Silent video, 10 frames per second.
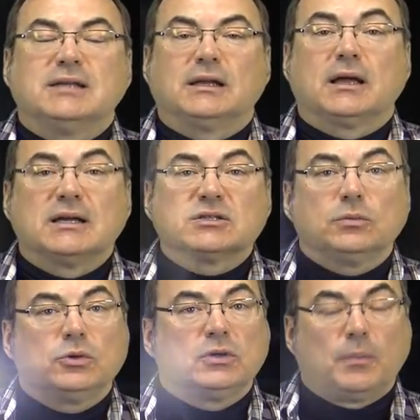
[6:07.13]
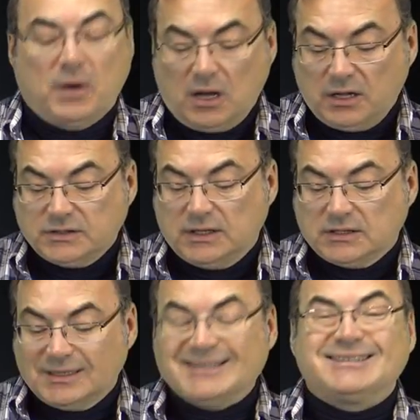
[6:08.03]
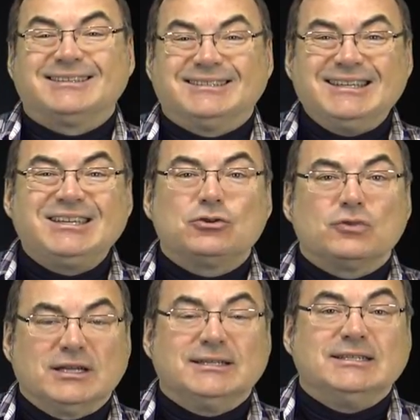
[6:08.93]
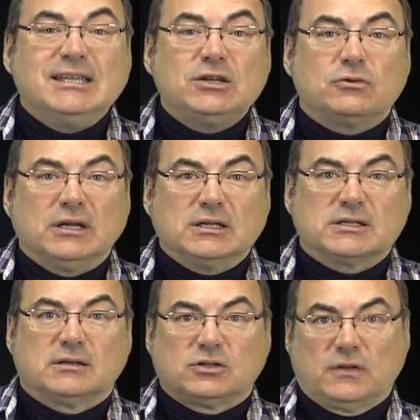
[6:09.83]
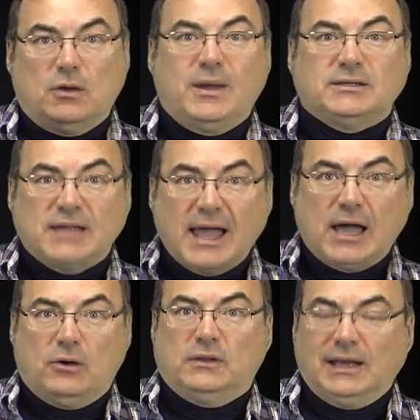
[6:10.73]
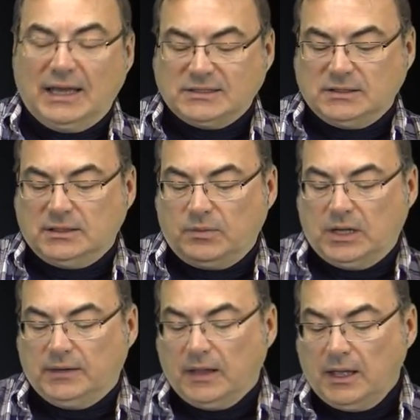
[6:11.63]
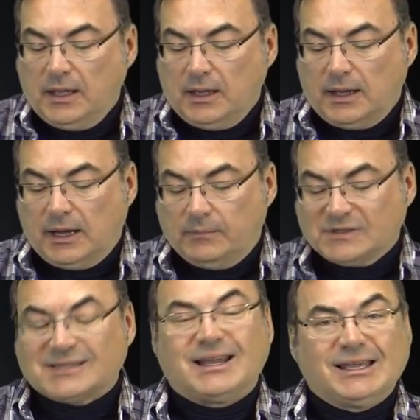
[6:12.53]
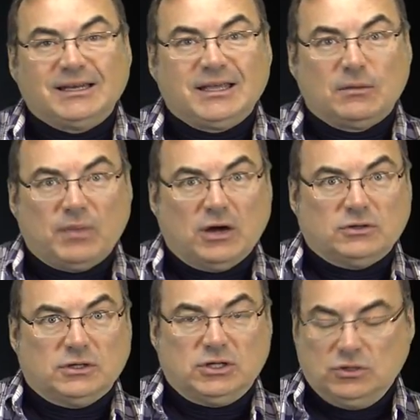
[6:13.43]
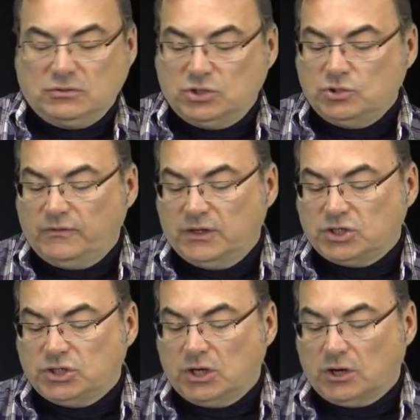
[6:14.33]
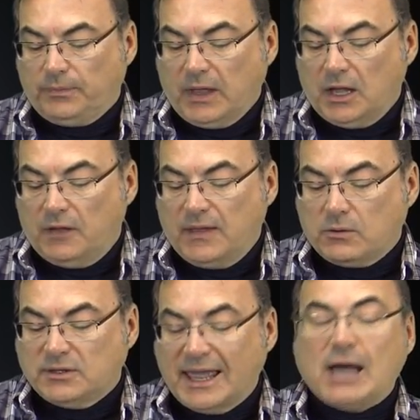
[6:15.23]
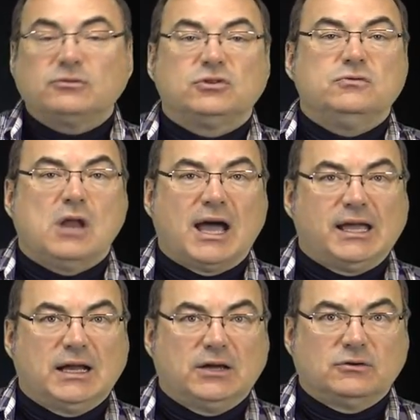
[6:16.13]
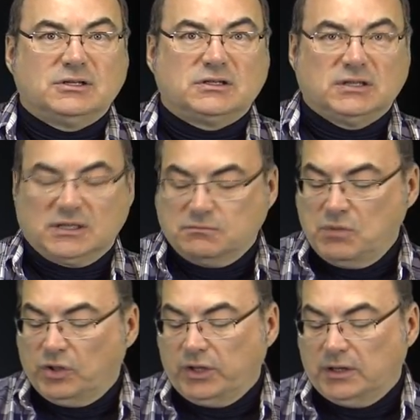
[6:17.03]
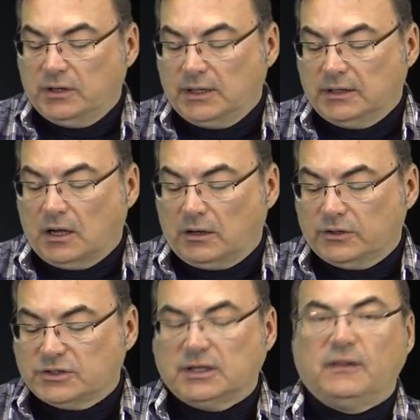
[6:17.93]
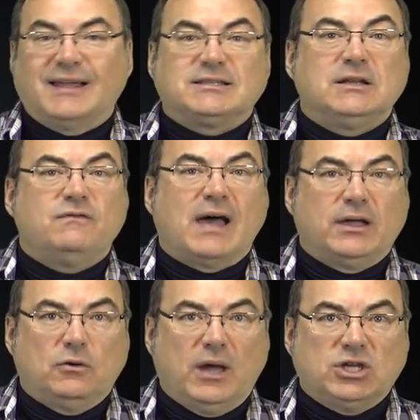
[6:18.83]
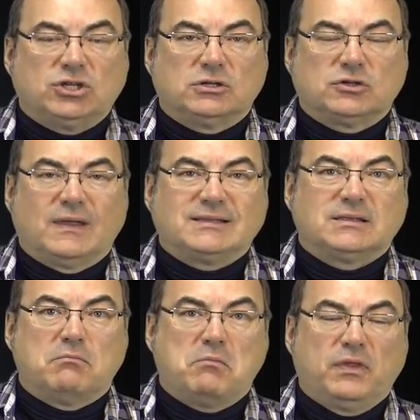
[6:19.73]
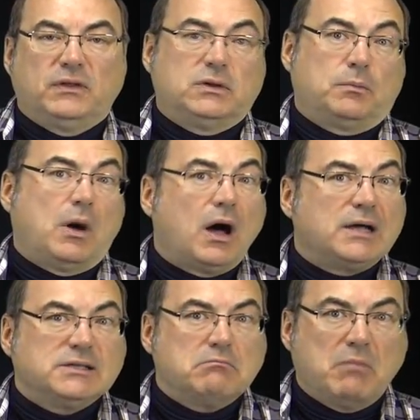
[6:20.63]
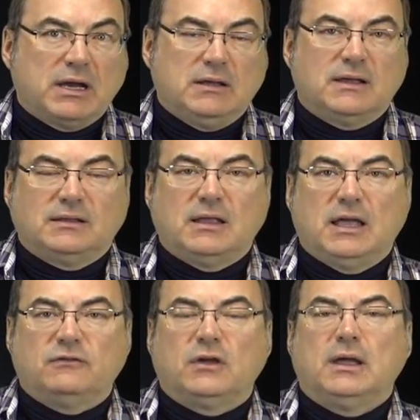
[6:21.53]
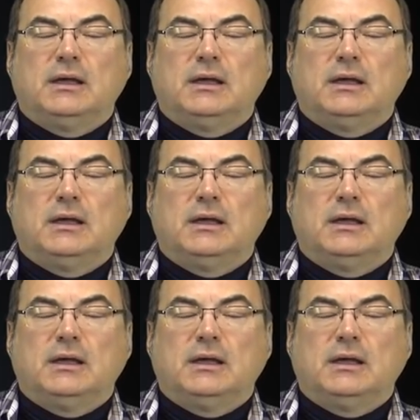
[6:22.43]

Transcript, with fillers: that customer deposits decre- decreased. So they went down, they lessened a bit. Um, slightly compared to Q2 of this year, and they were down to 906 million dollars, uh, and that's an evaluation. So that's the the deposit money that they've